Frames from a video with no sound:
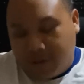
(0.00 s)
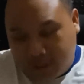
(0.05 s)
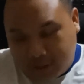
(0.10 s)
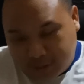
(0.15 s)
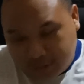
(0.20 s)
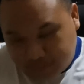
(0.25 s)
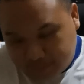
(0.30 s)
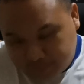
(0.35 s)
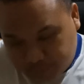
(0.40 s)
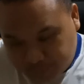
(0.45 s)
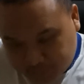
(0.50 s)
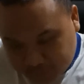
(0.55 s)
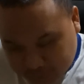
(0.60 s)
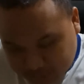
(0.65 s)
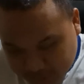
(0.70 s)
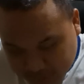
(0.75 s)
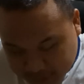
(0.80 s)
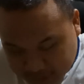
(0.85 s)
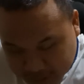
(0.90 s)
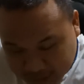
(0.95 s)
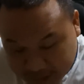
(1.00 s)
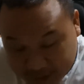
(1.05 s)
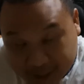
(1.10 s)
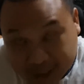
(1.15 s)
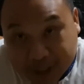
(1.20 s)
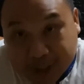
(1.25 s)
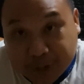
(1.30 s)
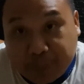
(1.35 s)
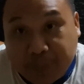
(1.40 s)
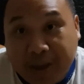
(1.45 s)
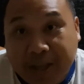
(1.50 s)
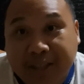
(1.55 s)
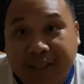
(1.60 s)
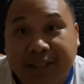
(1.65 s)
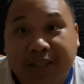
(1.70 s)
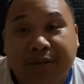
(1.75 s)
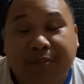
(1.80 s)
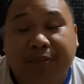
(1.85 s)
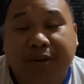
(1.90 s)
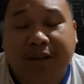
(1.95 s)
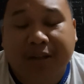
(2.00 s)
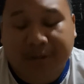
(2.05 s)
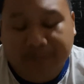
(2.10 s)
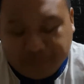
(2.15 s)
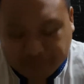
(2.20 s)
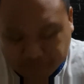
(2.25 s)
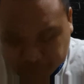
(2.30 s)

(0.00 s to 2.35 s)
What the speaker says: naman, it's expensive and